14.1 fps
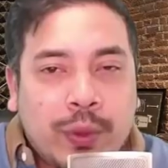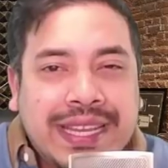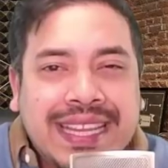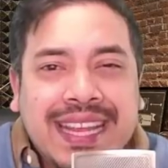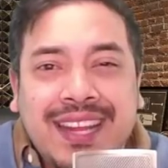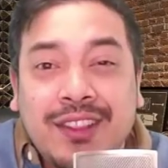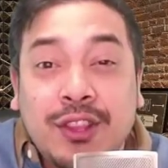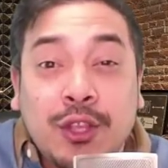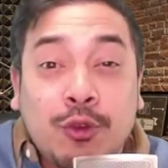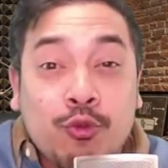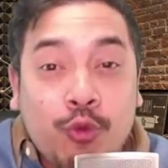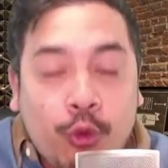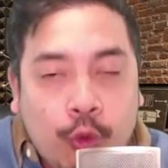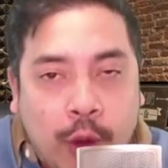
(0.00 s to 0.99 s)
We need the
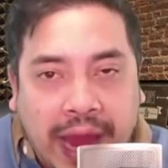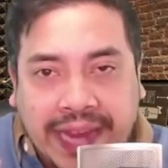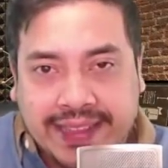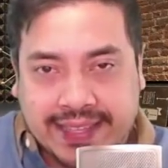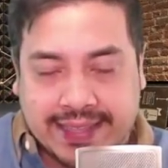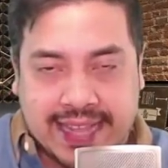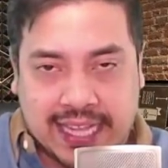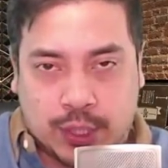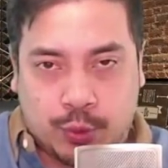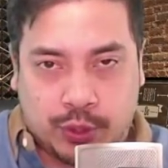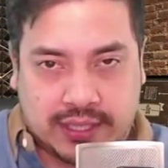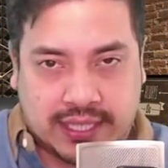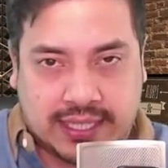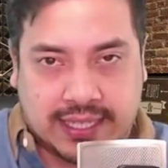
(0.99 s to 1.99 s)
right
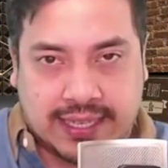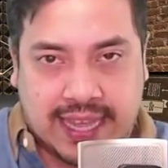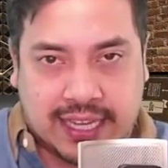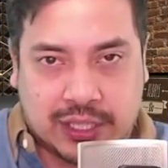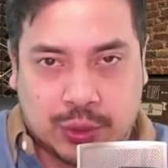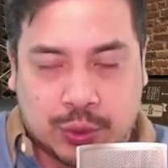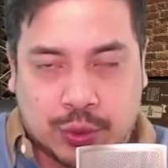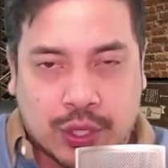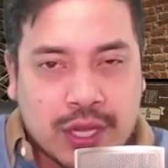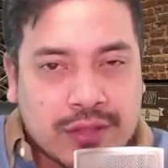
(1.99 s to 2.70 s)
network to connect to,